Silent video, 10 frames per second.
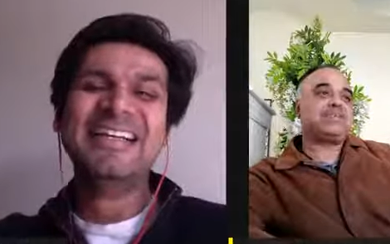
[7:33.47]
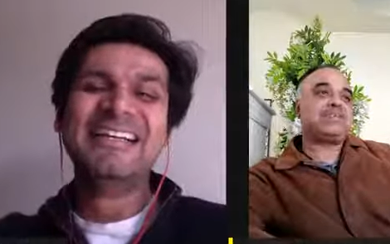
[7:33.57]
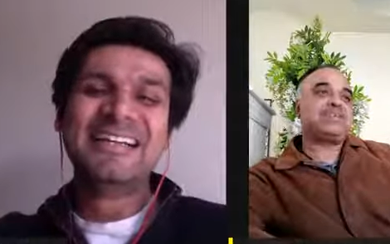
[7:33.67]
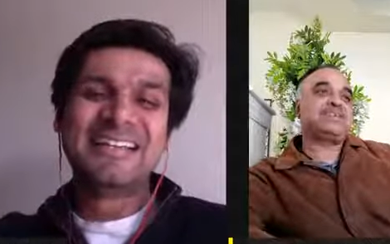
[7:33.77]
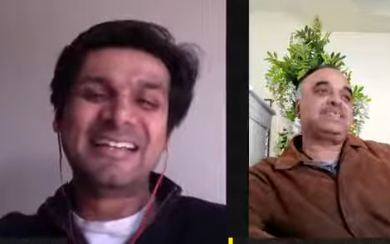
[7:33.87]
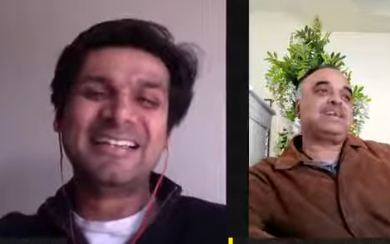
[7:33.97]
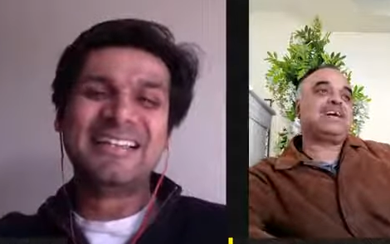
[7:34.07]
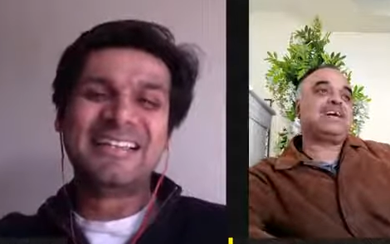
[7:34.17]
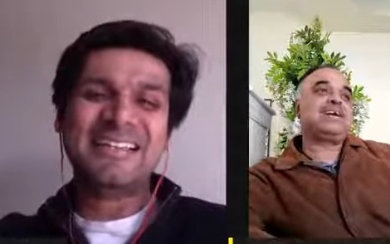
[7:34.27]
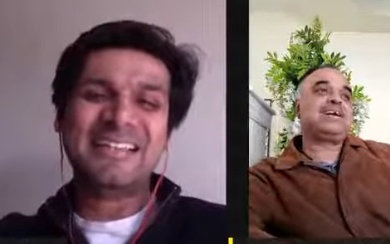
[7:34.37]
Speaker 1: it there is
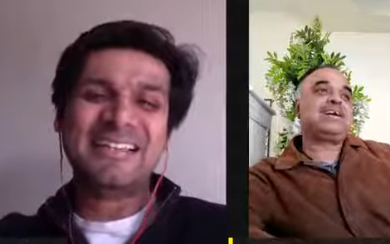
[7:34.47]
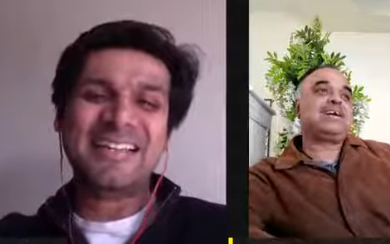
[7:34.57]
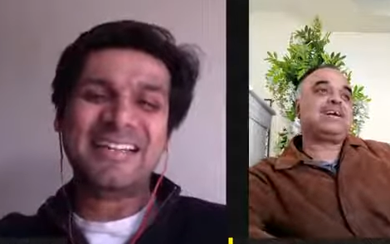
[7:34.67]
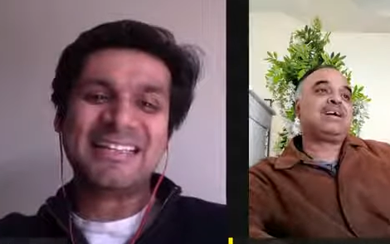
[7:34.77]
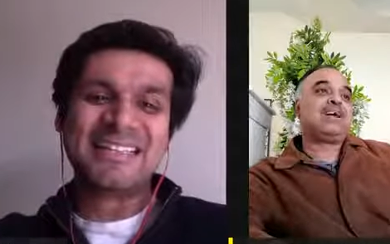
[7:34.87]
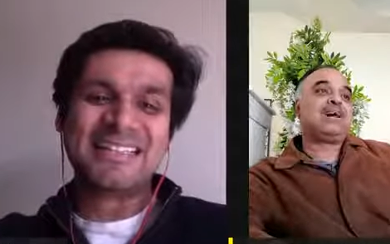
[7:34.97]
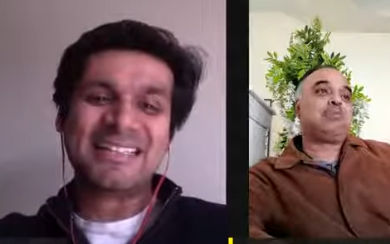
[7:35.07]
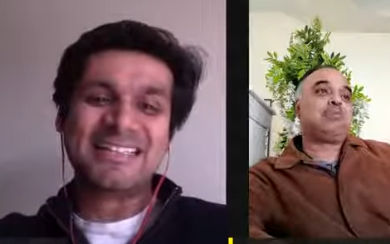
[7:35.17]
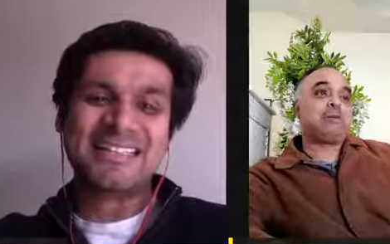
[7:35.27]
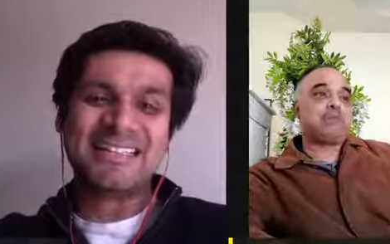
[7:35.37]
uh, that's uh,
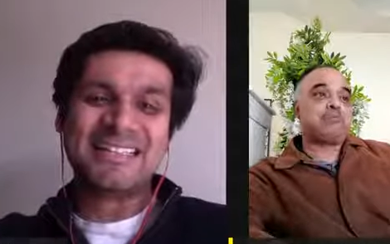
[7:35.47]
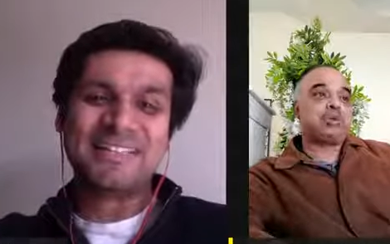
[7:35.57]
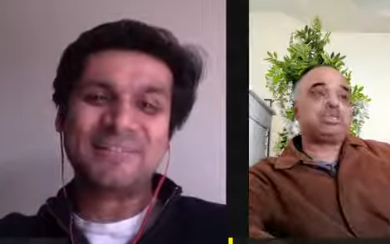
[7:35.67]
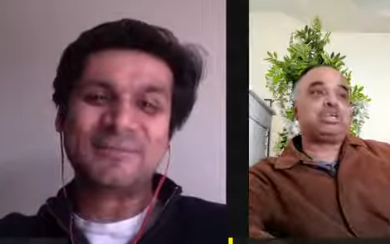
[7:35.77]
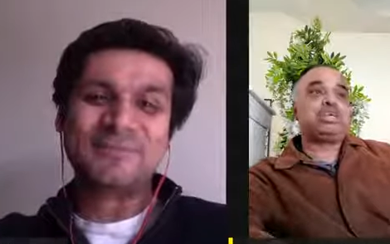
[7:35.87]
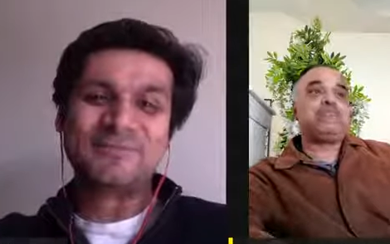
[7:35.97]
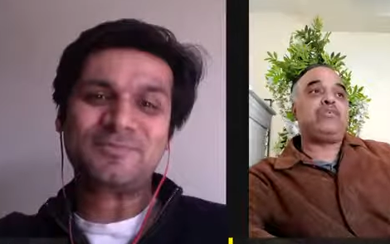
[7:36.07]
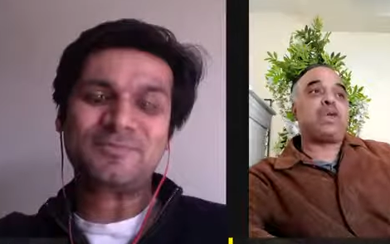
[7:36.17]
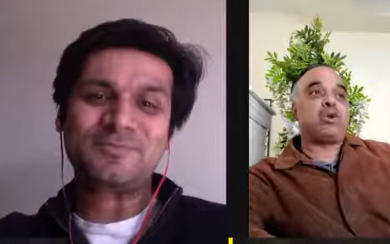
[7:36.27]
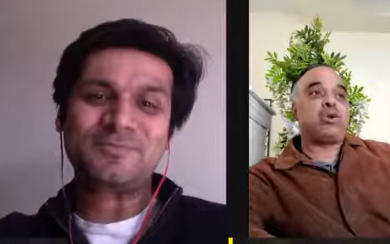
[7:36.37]
excellent uh, but mostly
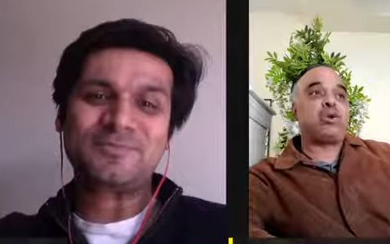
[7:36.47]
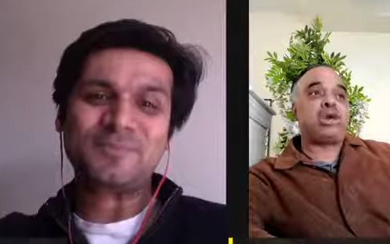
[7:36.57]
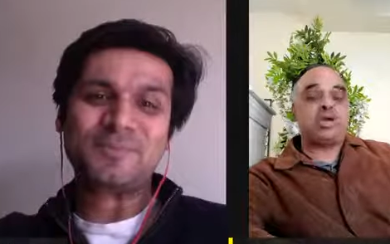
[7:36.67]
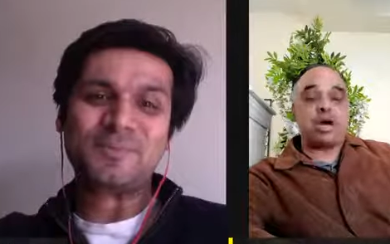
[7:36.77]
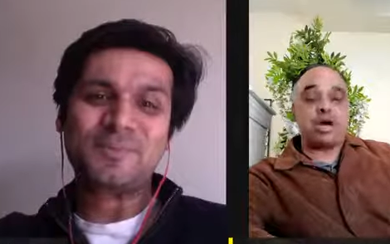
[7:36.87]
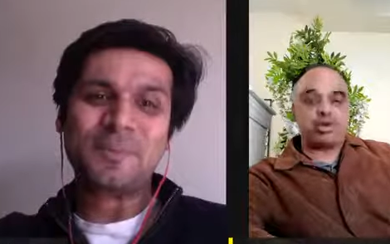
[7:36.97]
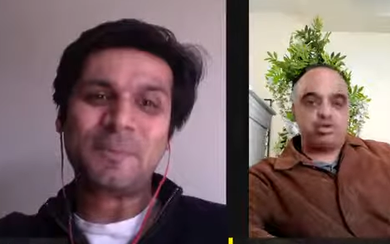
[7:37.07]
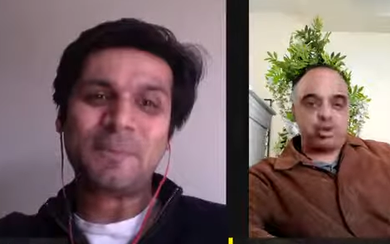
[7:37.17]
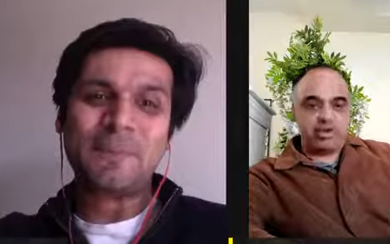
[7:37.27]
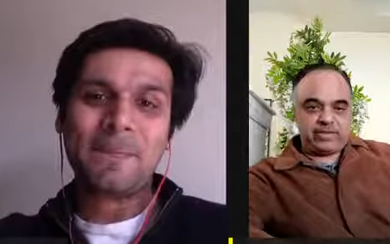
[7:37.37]
we are known in
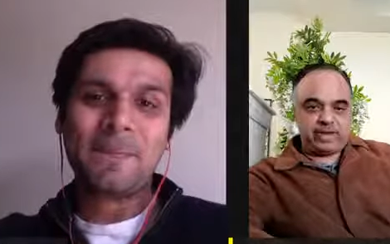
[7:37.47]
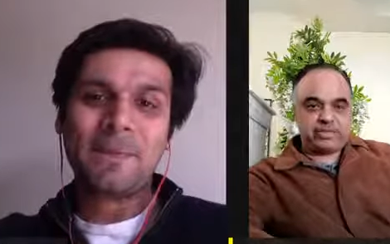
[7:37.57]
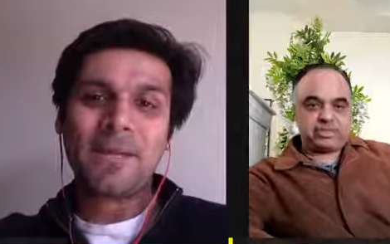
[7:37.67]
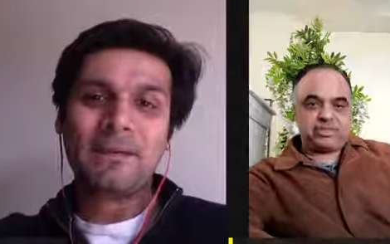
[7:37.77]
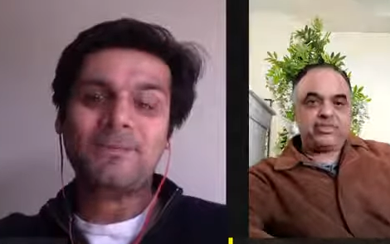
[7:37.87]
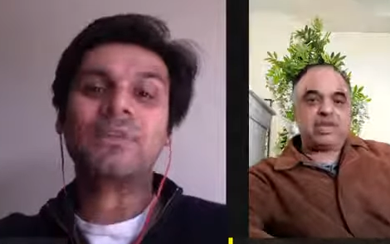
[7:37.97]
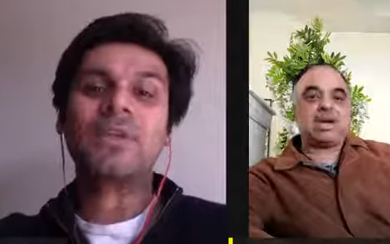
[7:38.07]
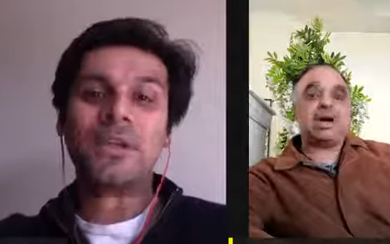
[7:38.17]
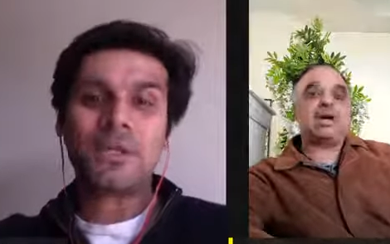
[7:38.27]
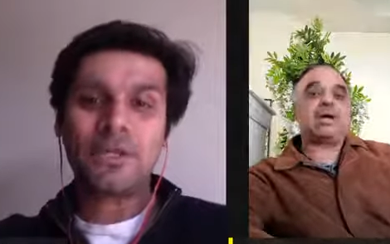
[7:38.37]
automotive industry we
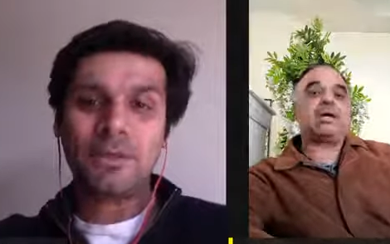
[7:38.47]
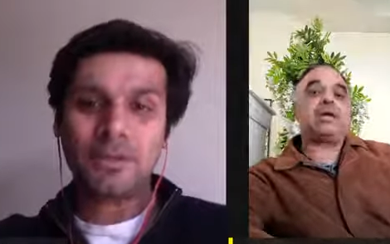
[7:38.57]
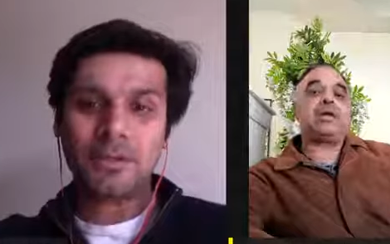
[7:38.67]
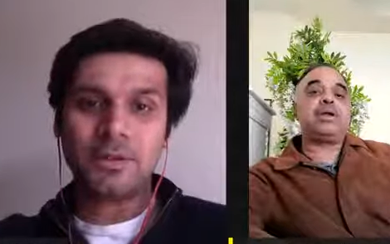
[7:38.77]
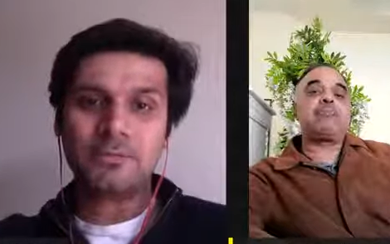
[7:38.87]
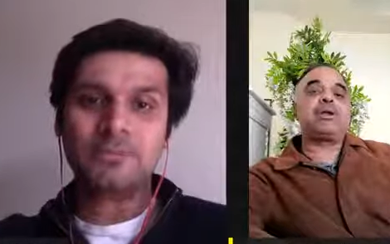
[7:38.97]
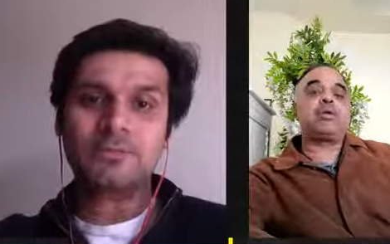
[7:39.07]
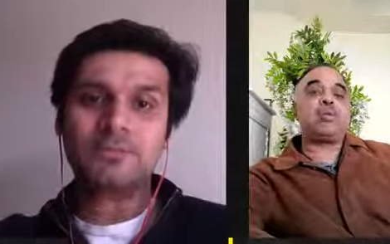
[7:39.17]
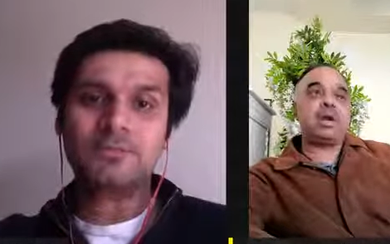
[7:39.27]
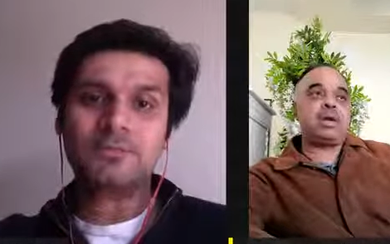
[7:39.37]
are okay. number
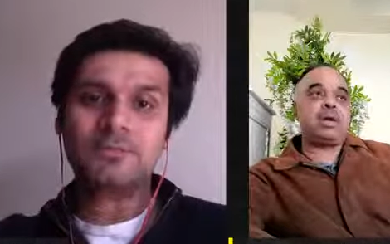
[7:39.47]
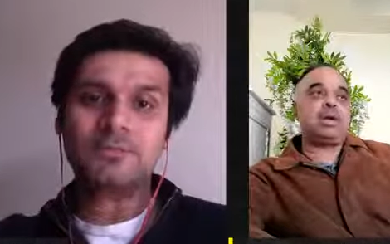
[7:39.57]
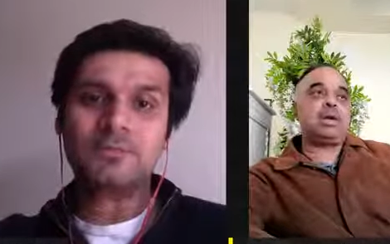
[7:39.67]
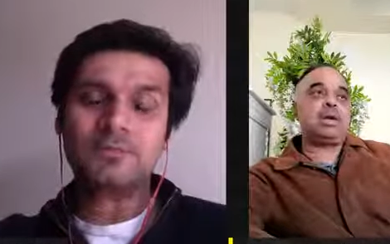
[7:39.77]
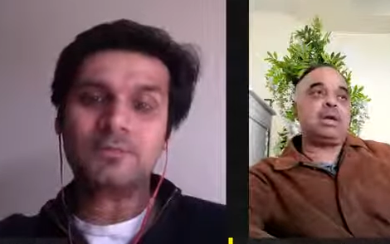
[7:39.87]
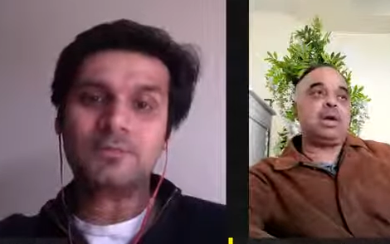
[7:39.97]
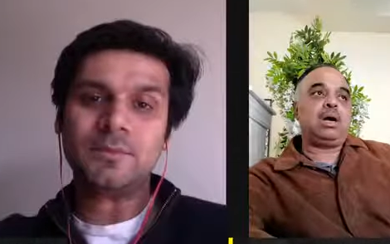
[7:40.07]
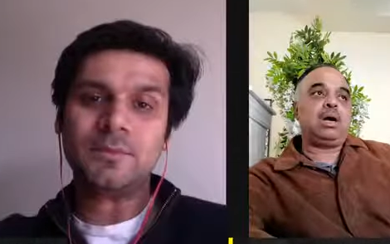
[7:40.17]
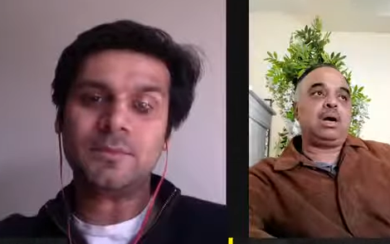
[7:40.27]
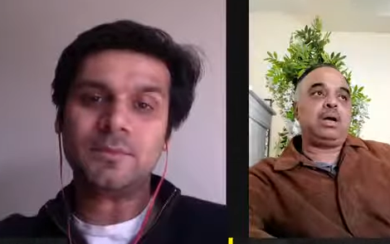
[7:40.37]
one
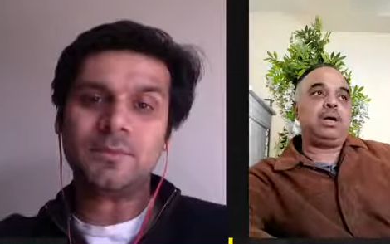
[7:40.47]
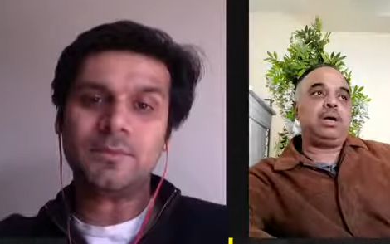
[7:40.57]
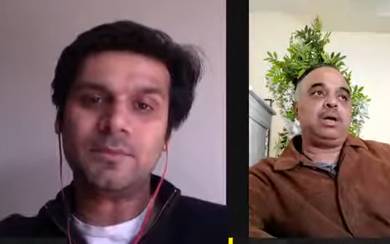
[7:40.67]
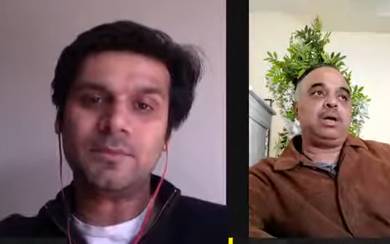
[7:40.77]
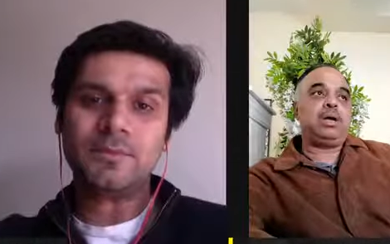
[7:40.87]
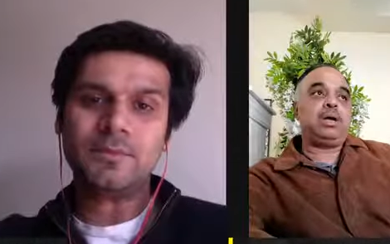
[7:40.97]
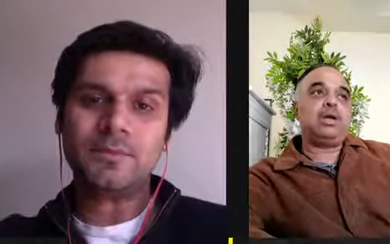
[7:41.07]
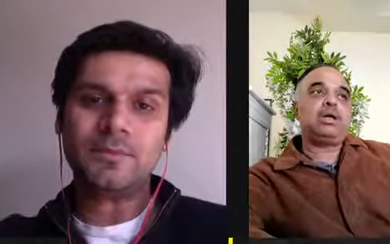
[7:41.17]
uh, and uh,